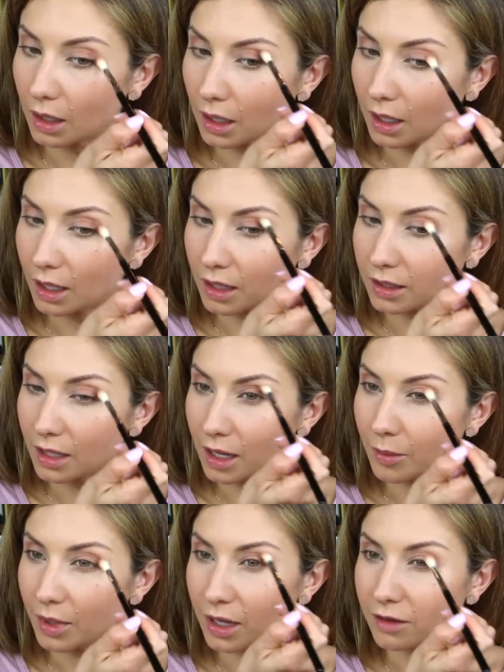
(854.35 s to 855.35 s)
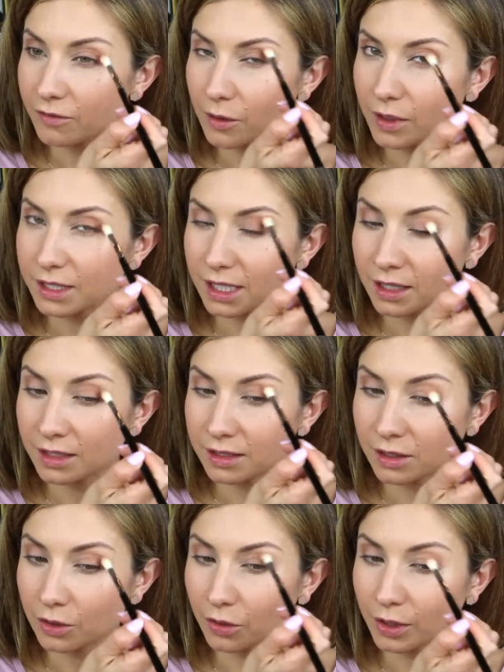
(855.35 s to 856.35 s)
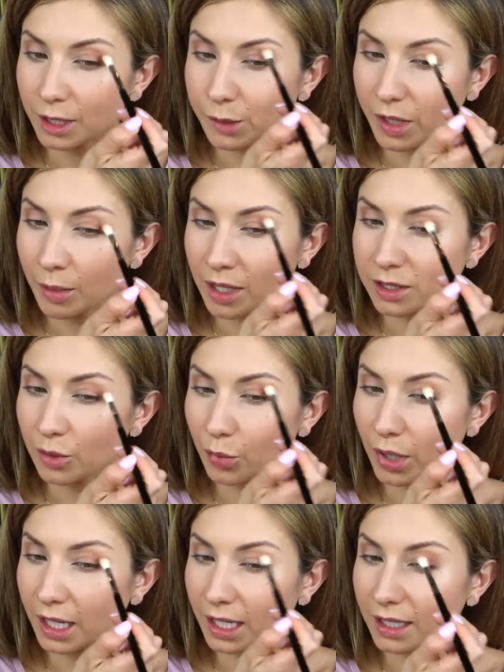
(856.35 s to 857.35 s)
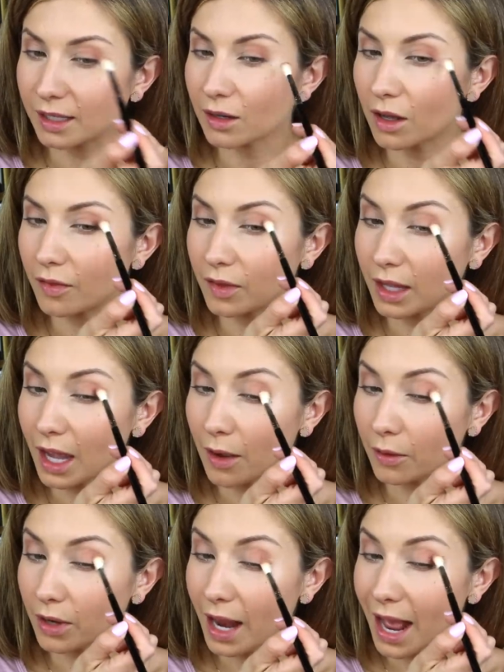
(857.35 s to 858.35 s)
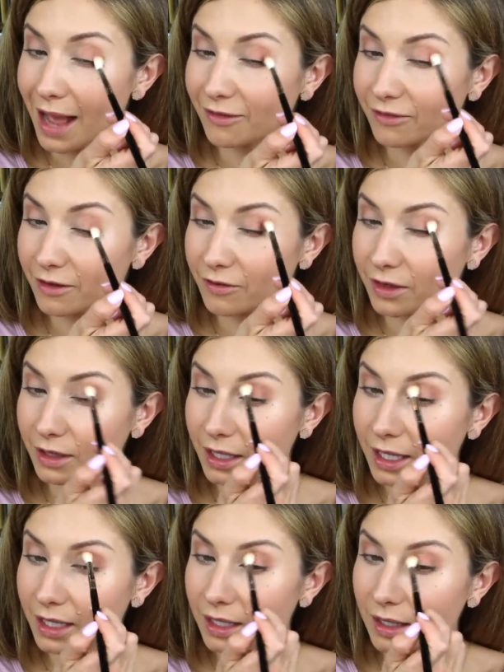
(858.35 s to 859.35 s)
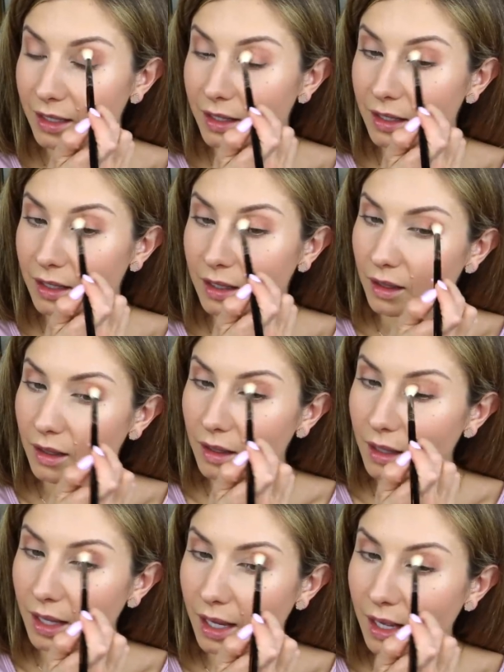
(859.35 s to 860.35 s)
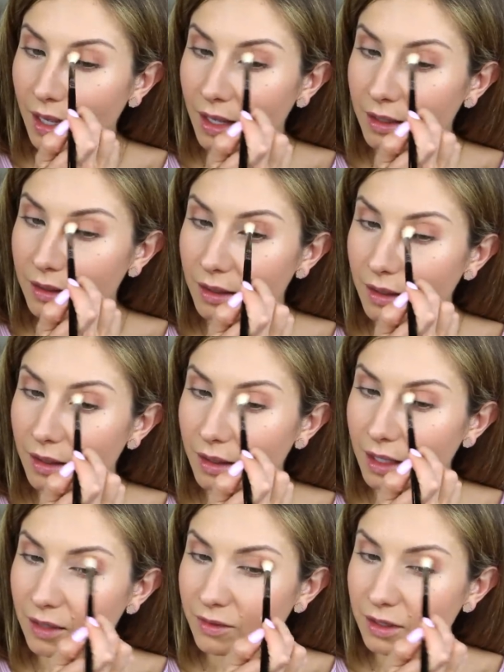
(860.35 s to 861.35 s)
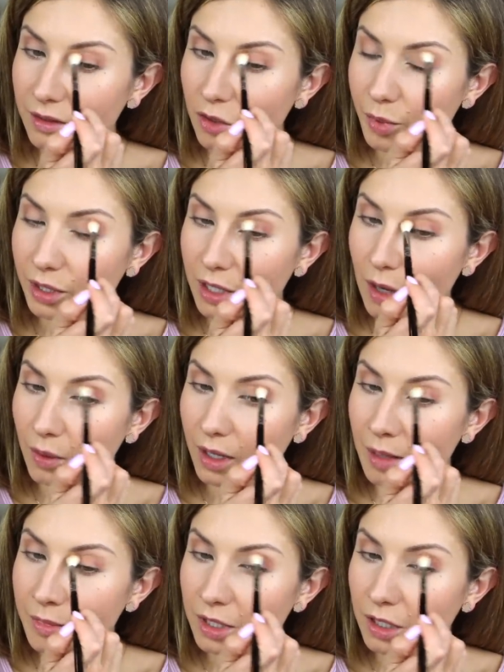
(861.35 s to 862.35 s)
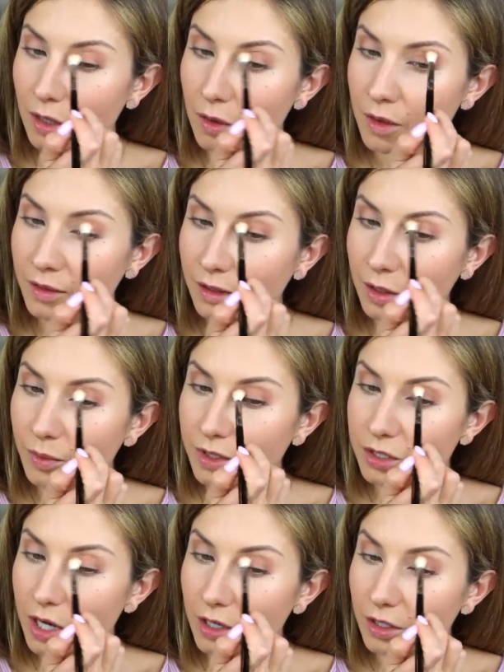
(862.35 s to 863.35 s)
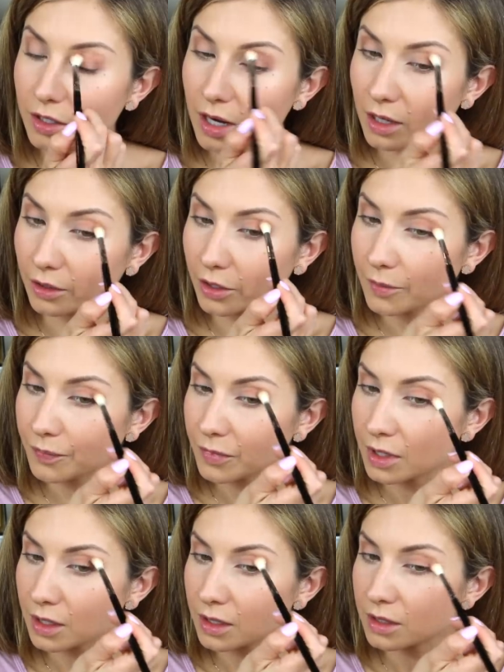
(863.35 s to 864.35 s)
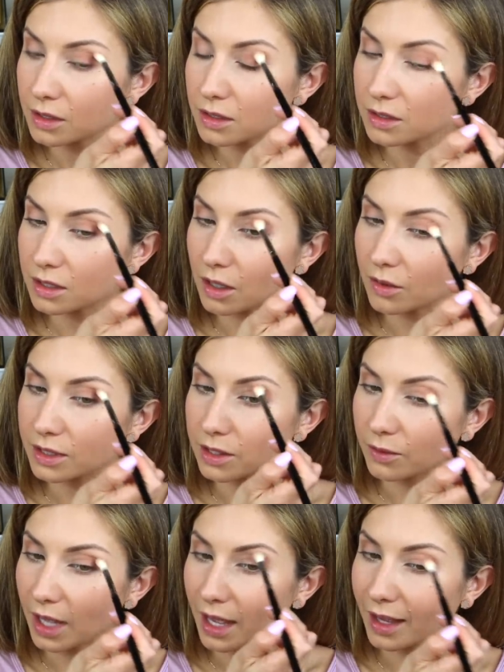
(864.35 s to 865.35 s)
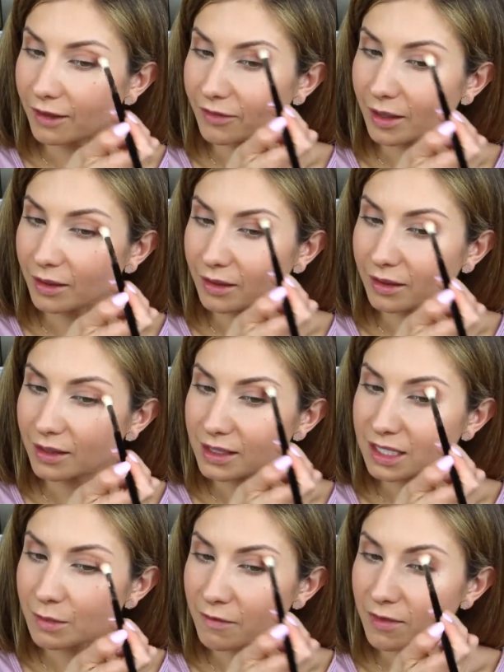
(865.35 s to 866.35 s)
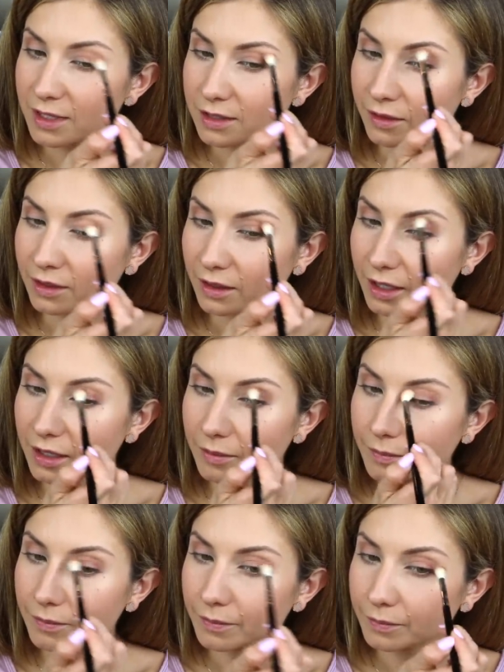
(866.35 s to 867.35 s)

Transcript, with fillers: And I'm kind of focusing this in the crease, but I'm also bringing it on the outer half of the lid and even a little bit lower. I'm gonna go on the lid with a darker color, so it's okay if I get some of this on the lid.